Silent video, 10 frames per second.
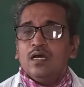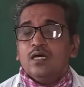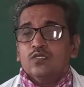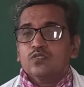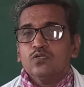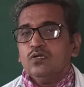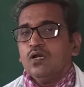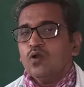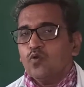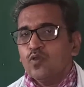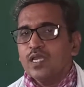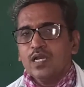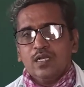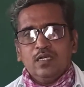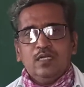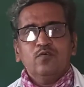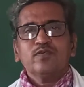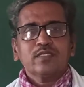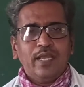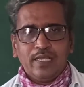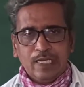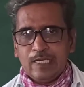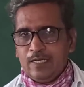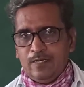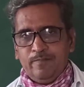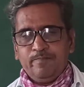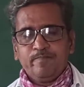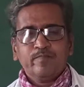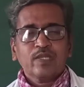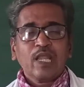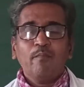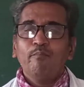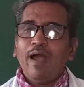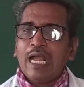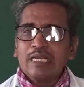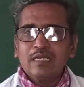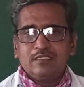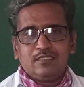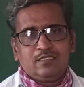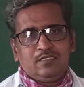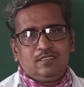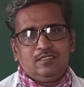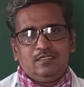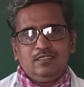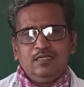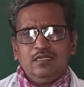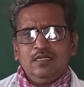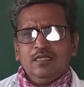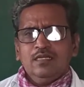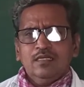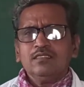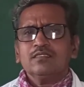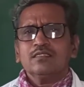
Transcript: So, wheel of a cycle, bangles, yes,